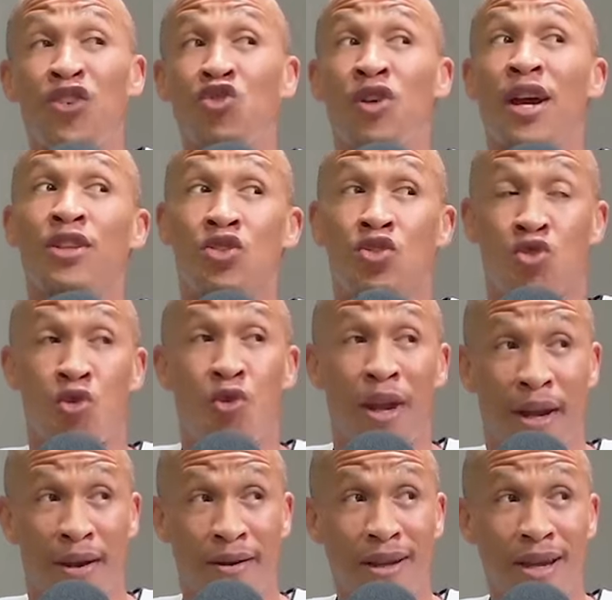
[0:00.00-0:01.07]
you guys used to
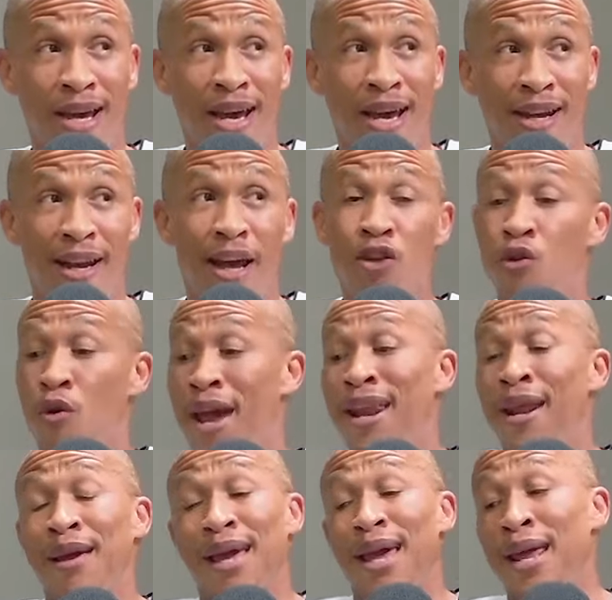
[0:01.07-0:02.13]
win. Now you at
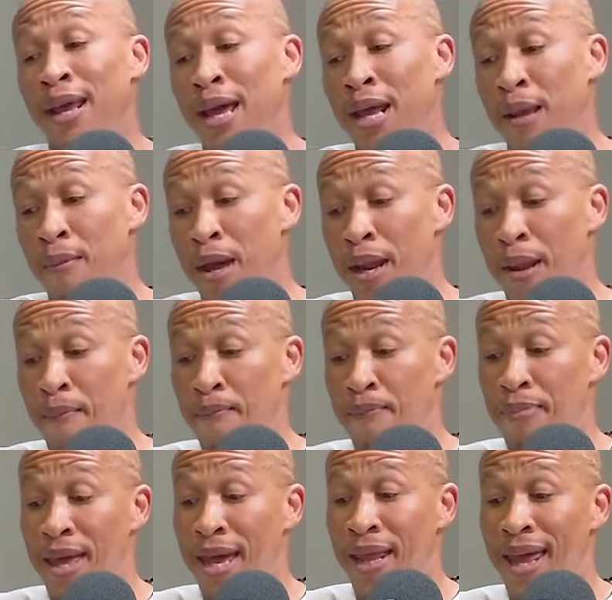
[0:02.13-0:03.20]
a at a, at a, at, a,
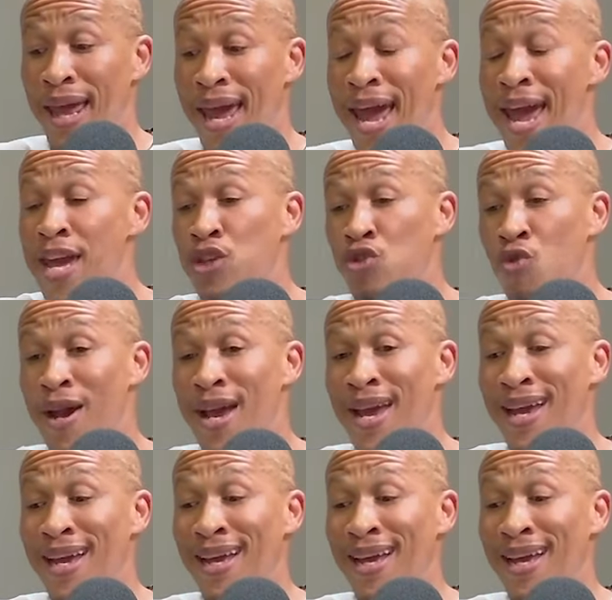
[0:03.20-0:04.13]
at an age where